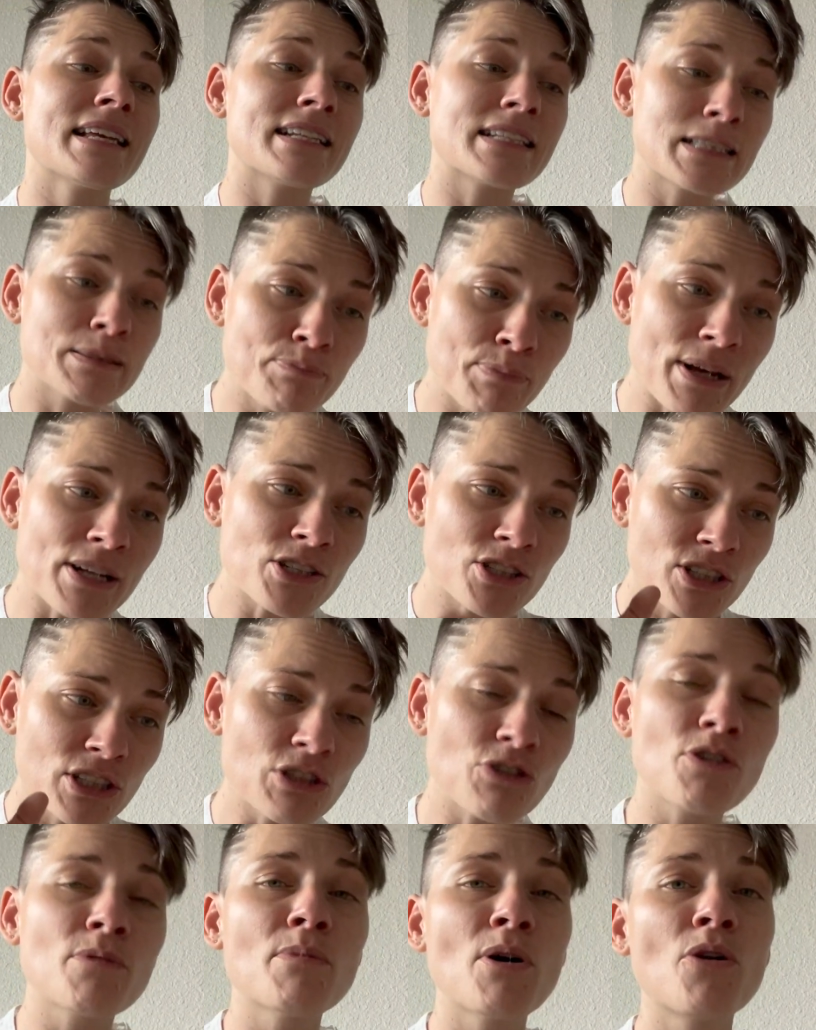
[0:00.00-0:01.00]
especially
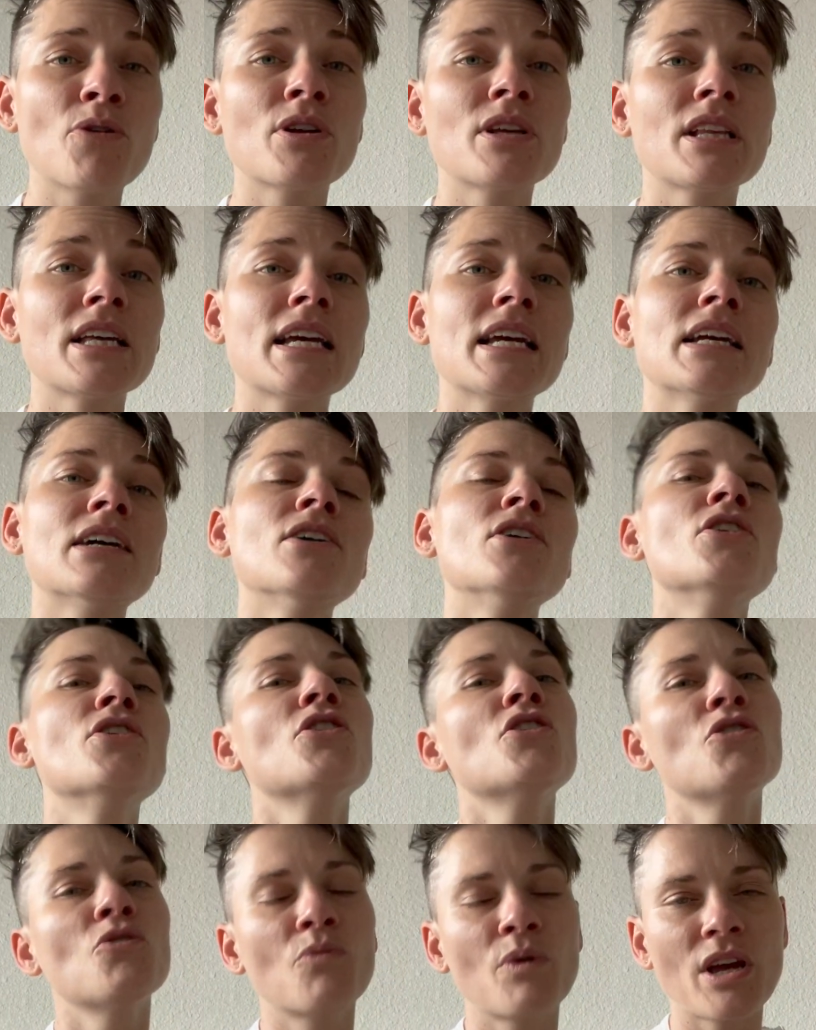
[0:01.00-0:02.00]
hormonally,
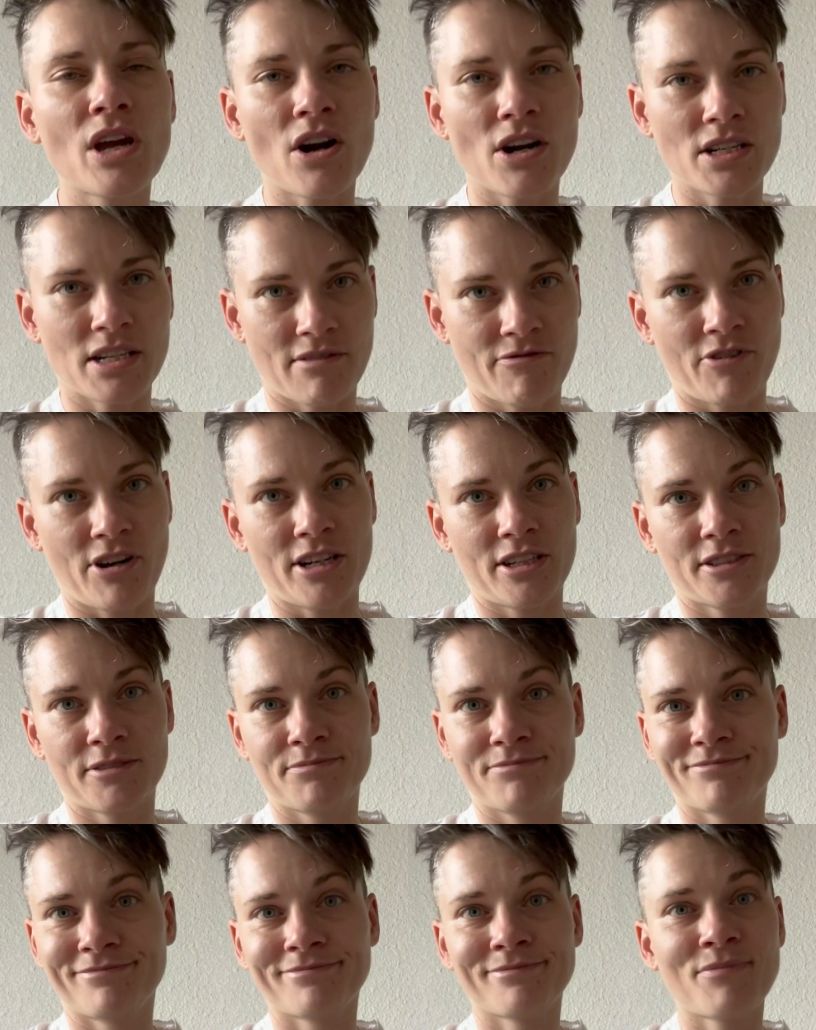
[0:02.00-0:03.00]
we are different.
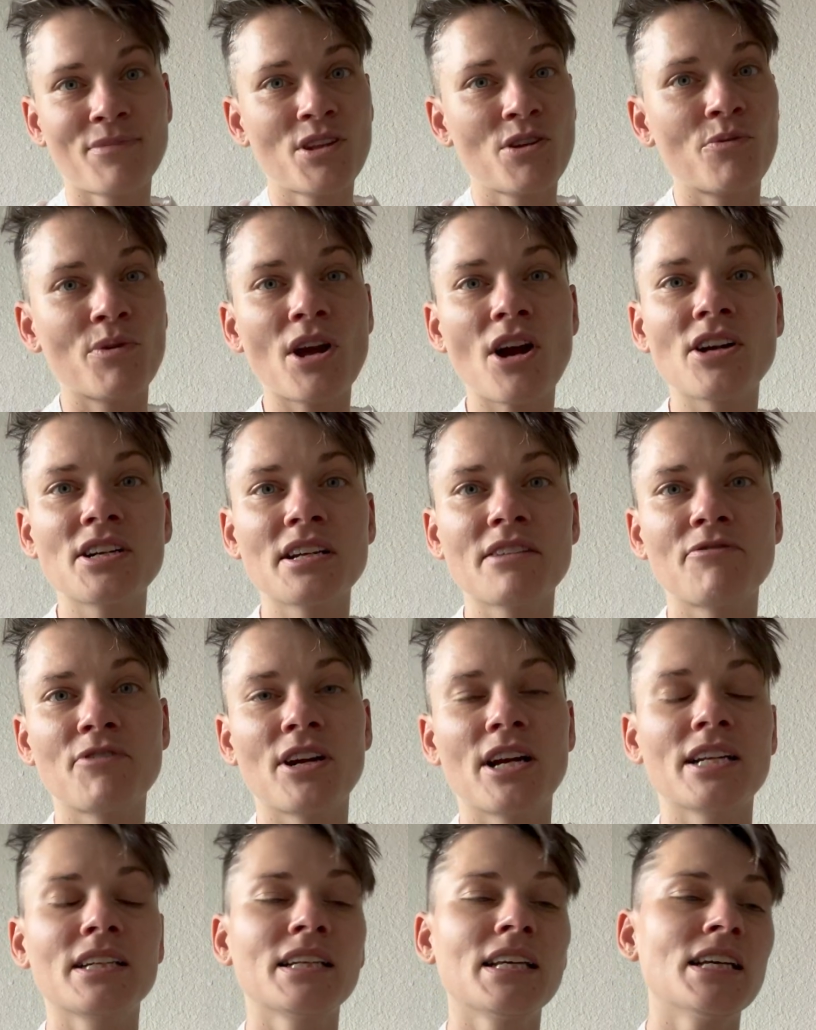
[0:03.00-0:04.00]
We are
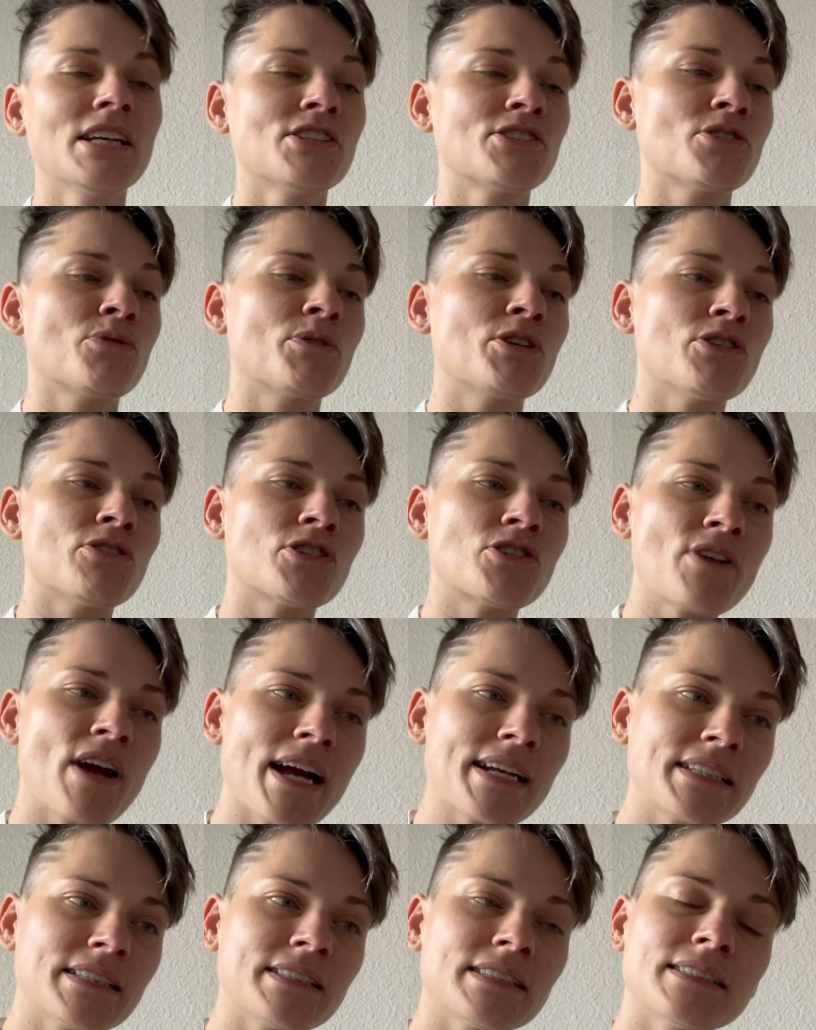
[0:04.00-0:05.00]
different. So when you're
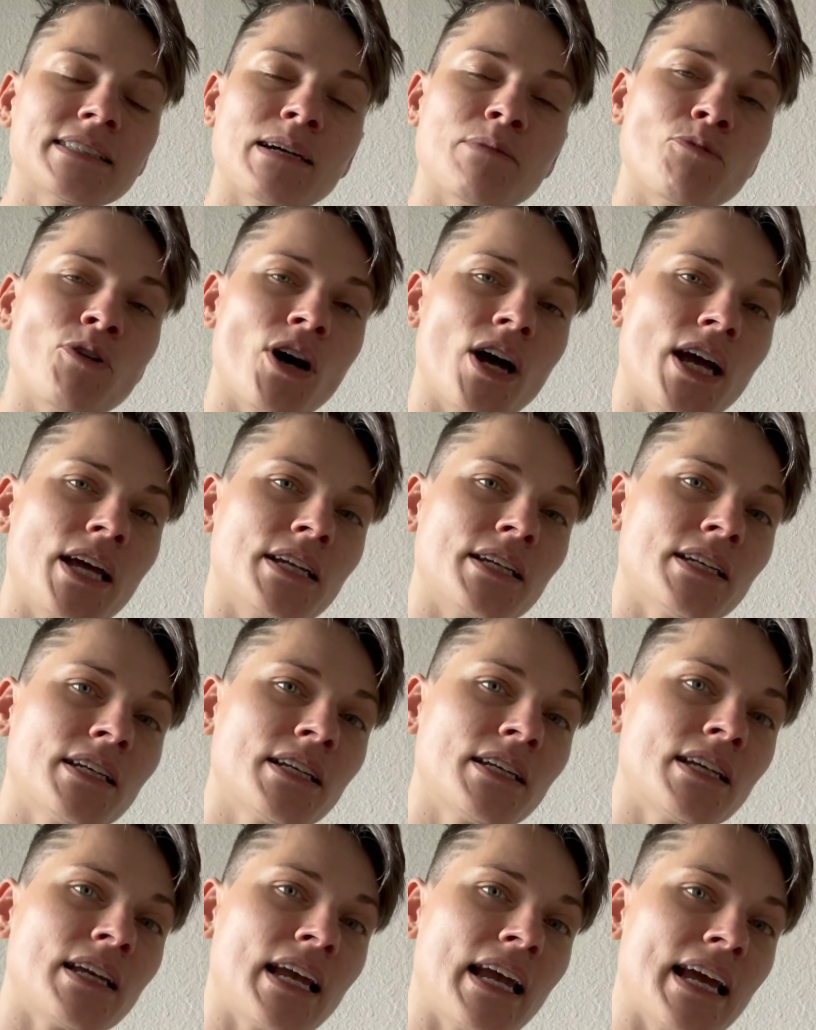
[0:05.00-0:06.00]
attracted to
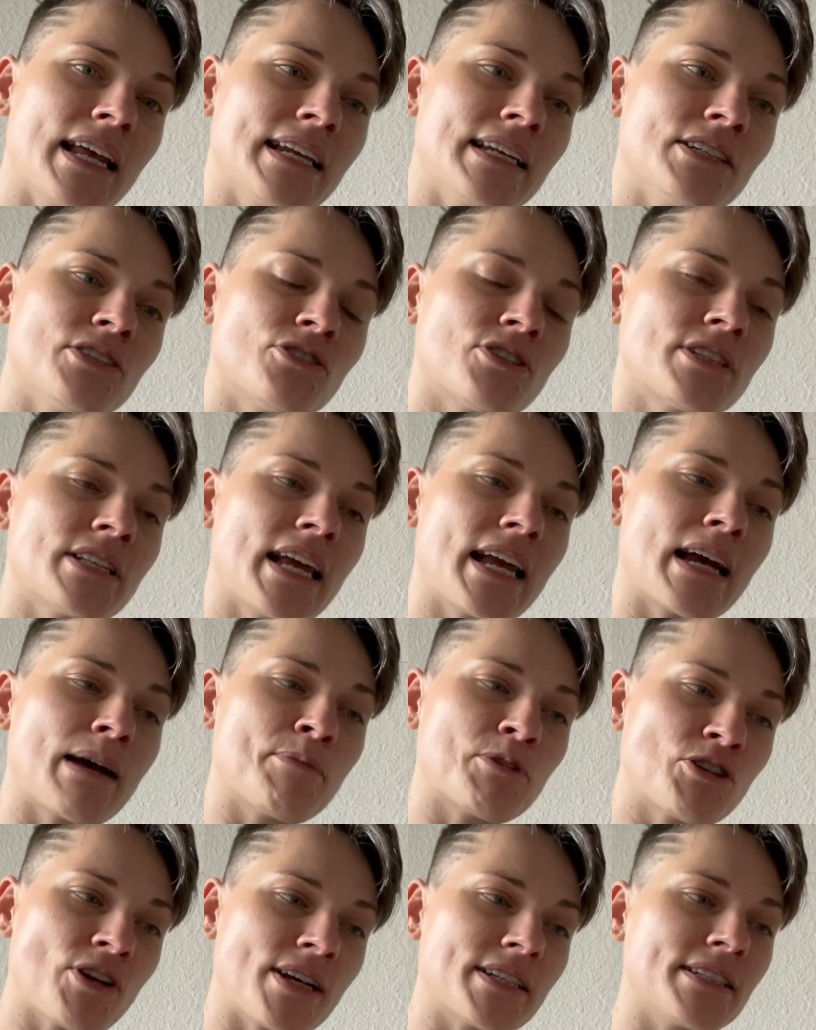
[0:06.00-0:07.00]
someone and you're saying, I'm
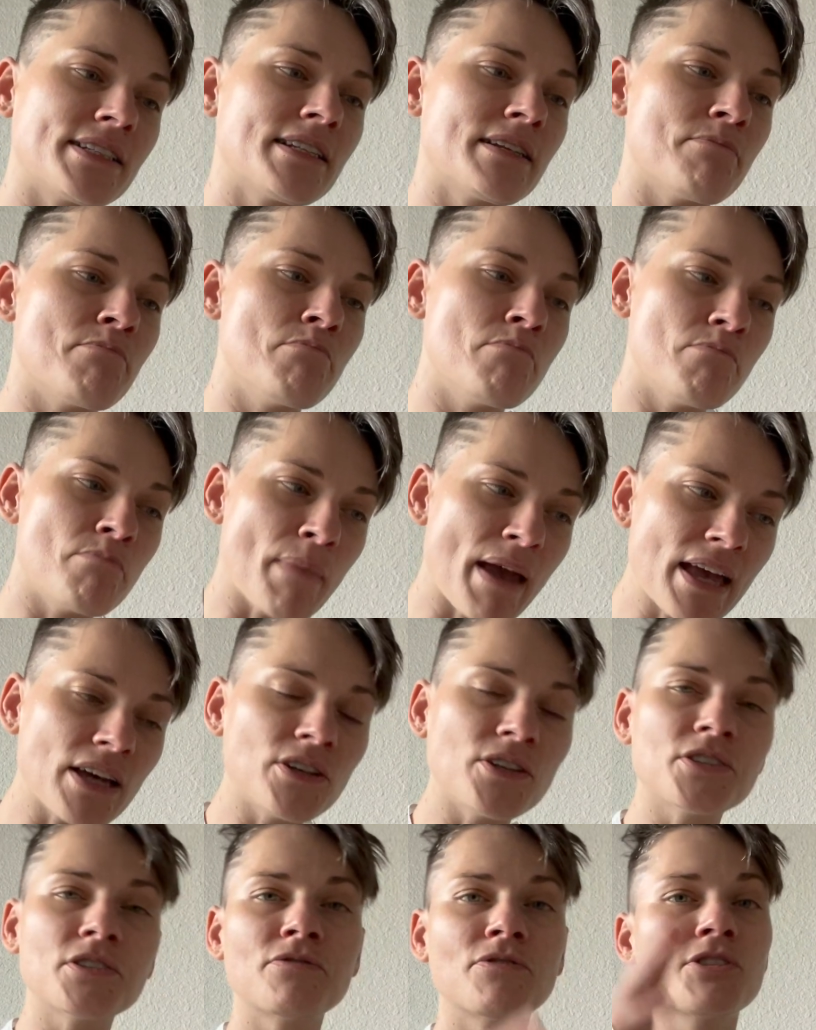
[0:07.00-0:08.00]
attracted to
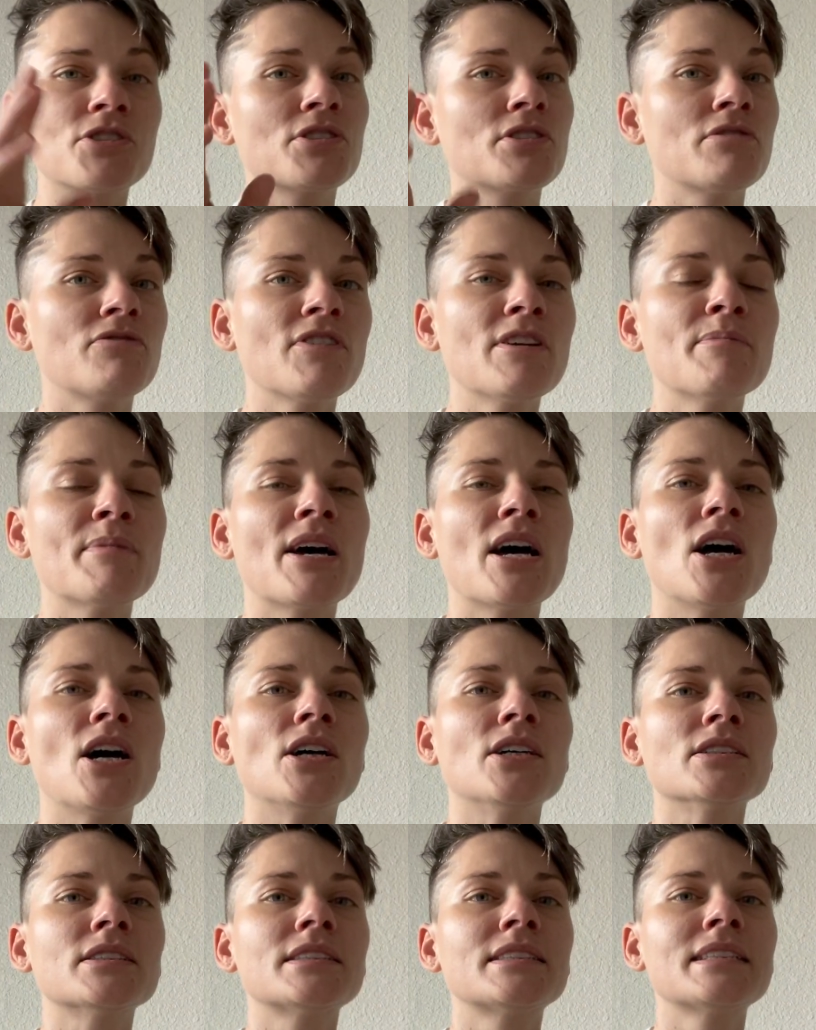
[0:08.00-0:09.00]
males versus
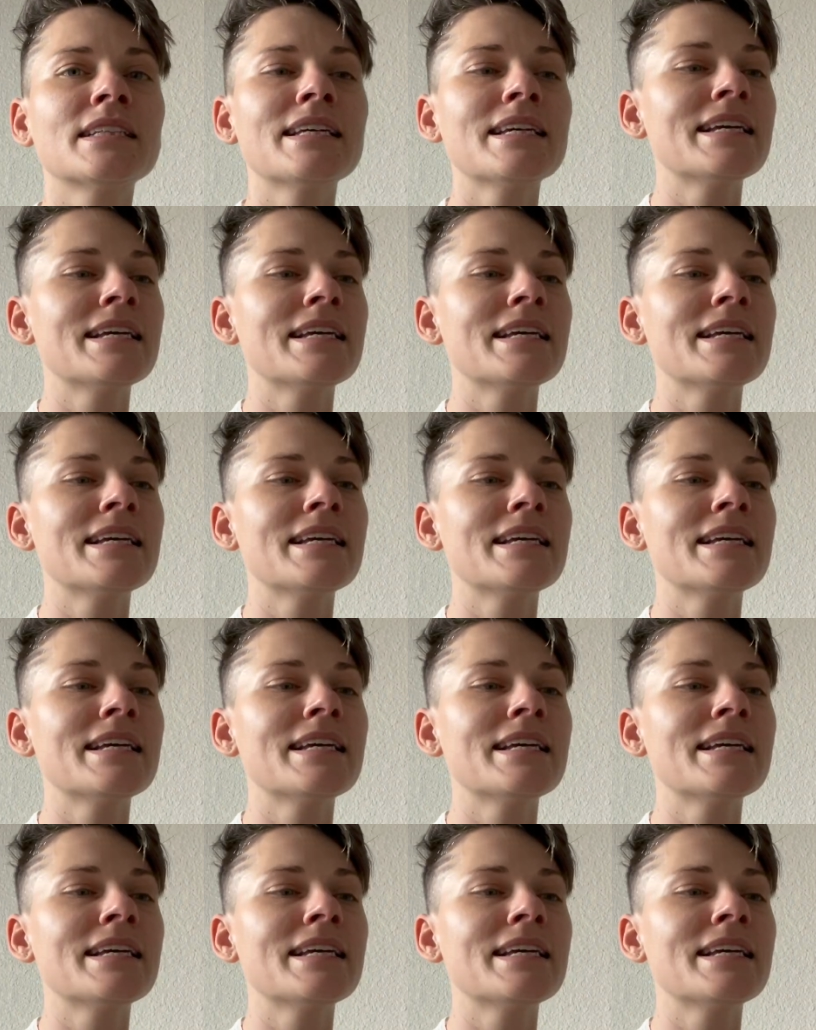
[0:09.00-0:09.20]
females,